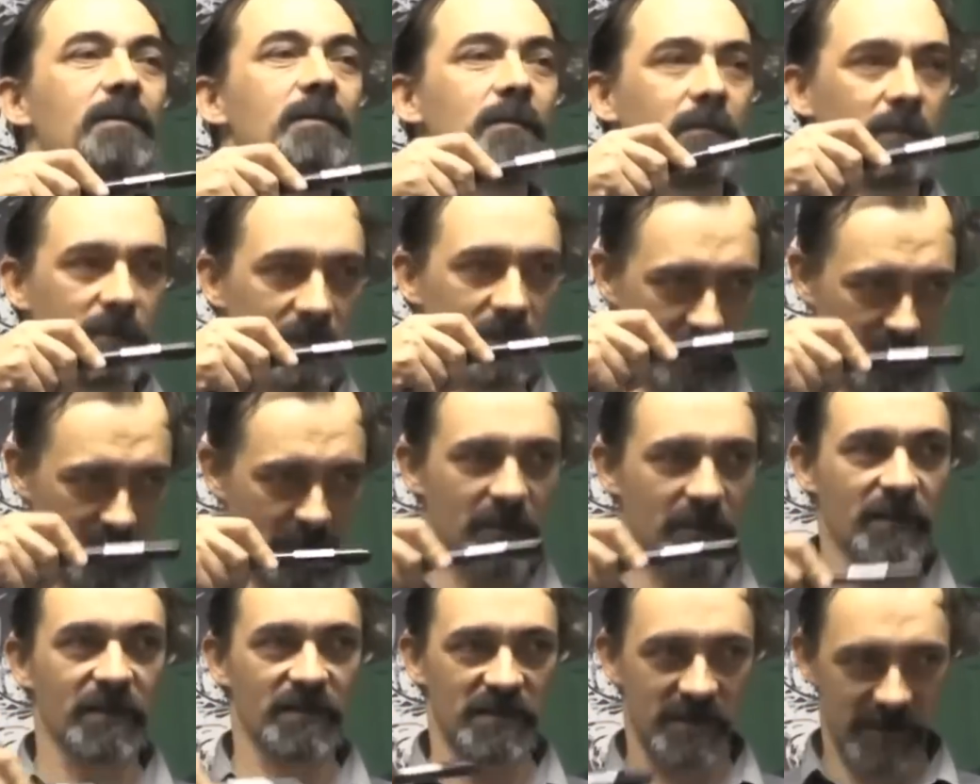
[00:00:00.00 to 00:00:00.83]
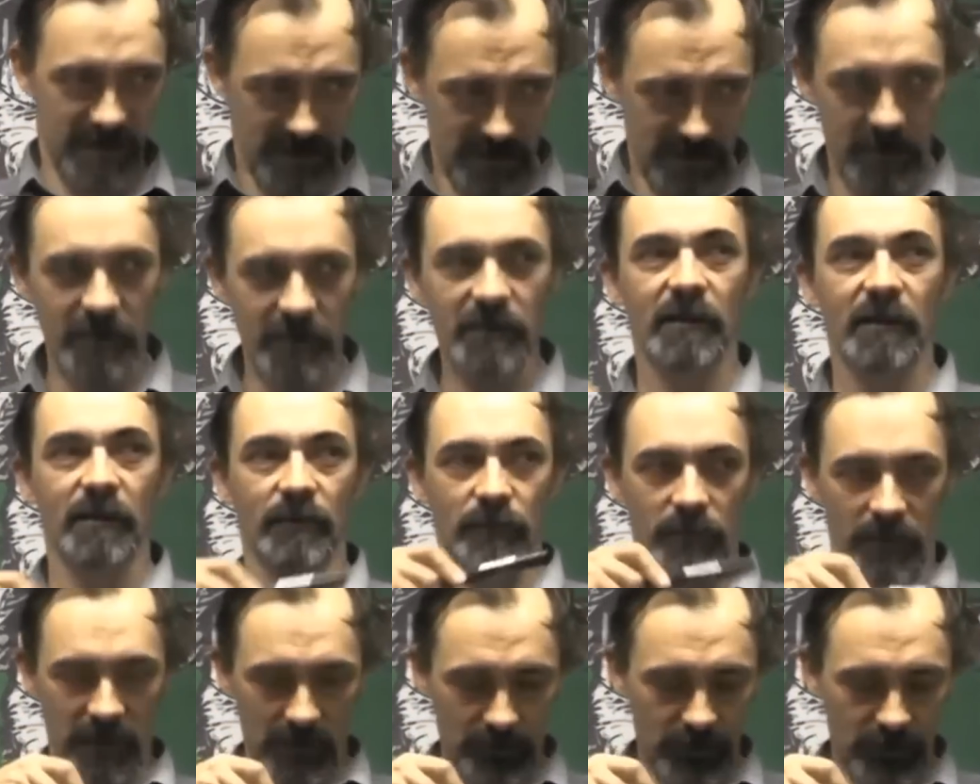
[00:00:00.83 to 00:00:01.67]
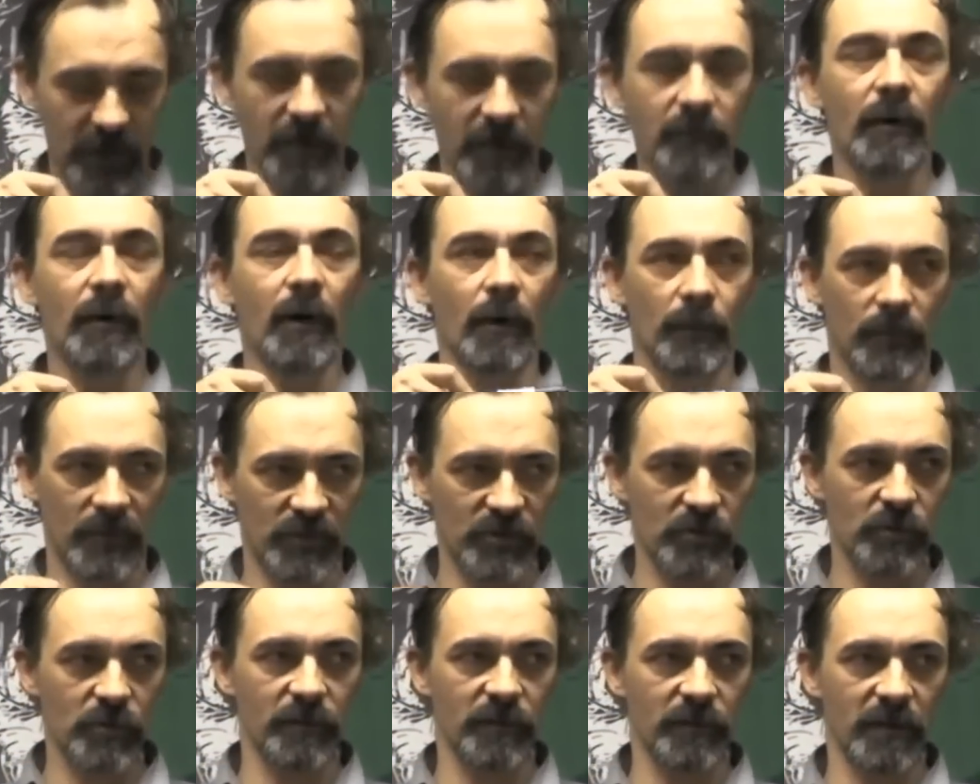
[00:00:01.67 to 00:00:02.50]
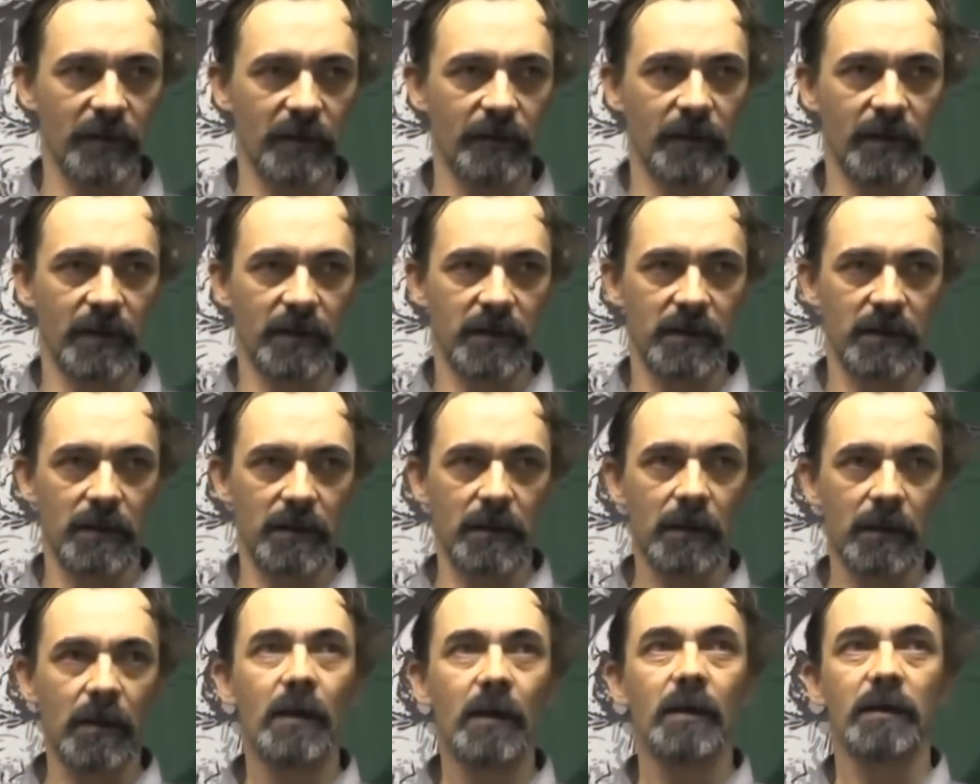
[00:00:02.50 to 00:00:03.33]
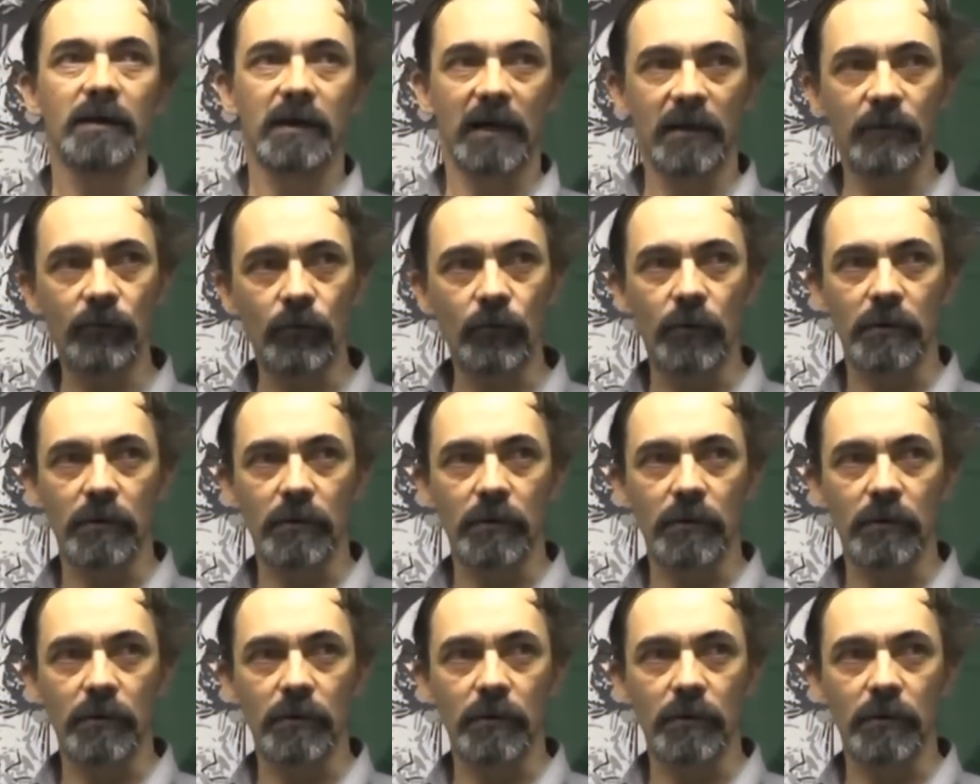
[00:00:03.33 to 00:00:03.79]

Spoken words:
Yeah, yes, I understand your question about stopping the influx of terrorists.